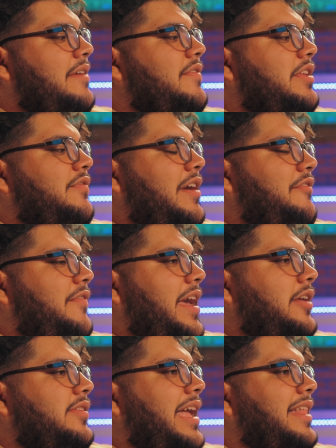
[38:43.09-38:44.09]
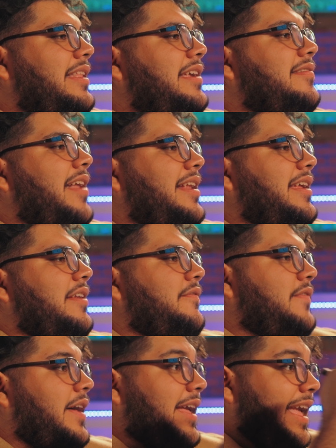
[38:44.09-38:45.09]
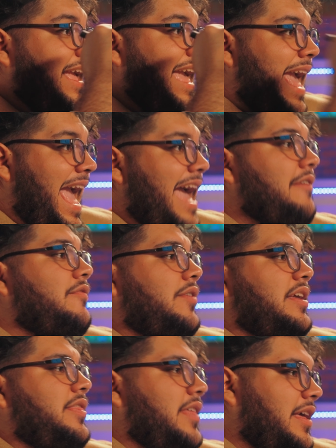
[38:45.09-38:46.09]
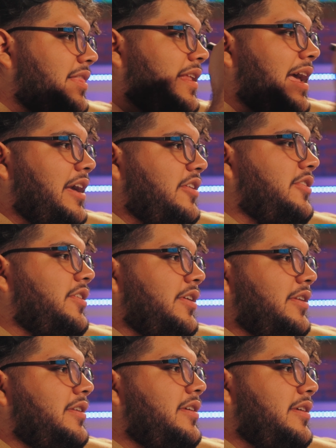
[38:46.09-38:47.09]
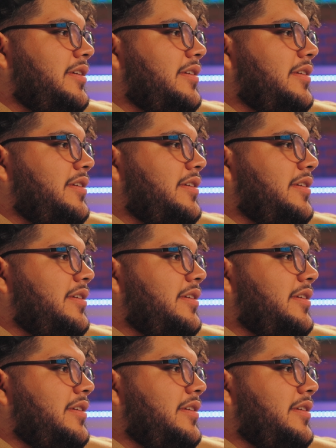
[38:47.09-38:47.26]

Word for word: even if I failed, at least I did fucking everything that I could.